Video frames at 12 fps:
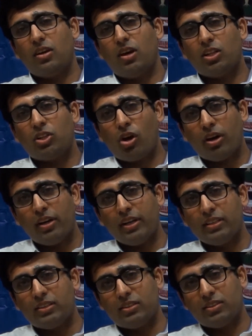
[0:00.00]

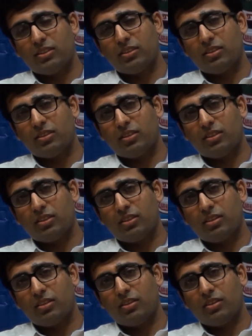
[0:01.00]
authorities
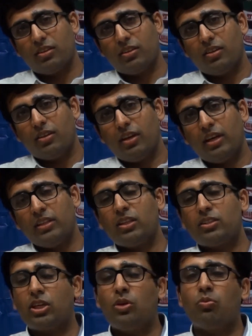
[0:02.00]
in the
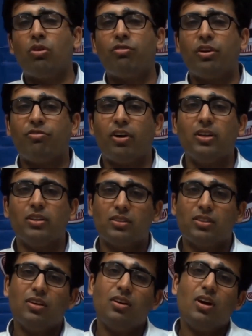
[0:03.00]
scheme of refunds.
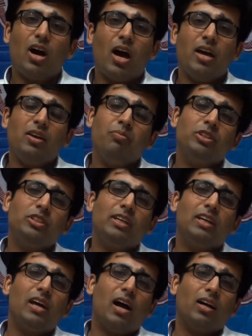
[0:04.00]
I
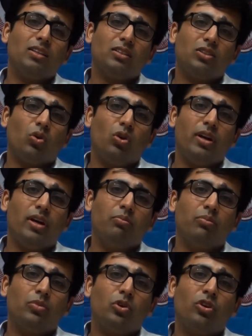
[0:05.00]
immediately told
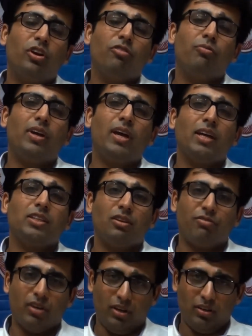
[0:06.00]
him to give me cash
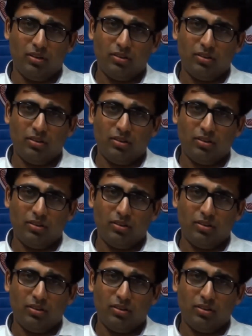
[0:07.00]
refund.